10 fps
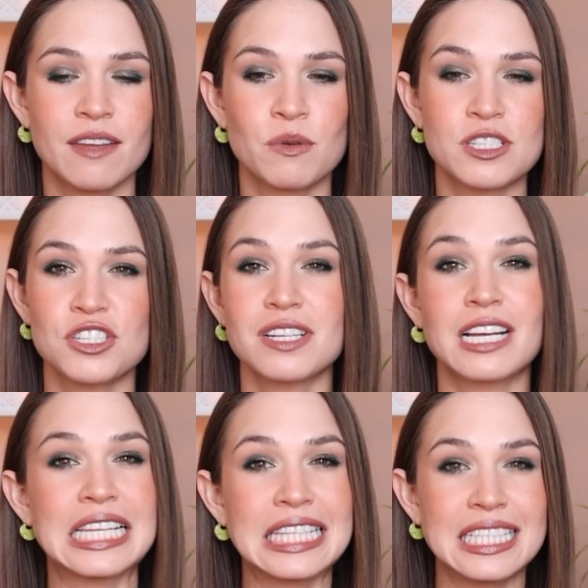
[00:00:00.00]
It was just a
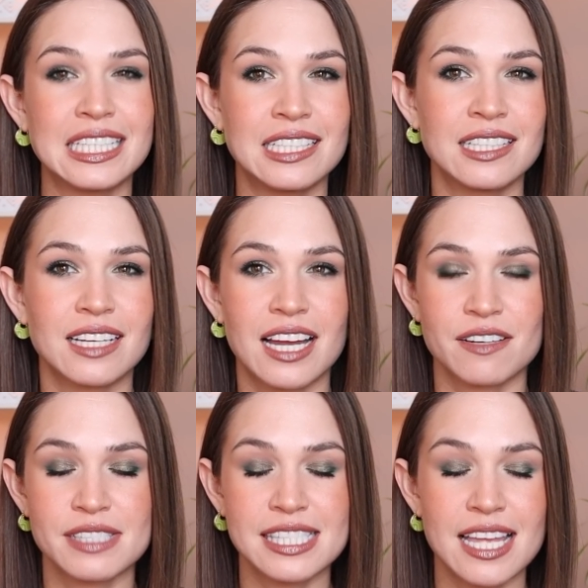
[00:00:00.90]
clean kind
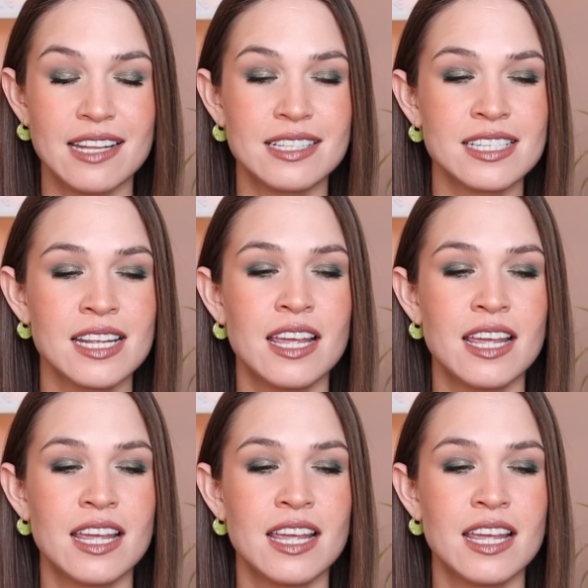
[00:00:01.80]
of scent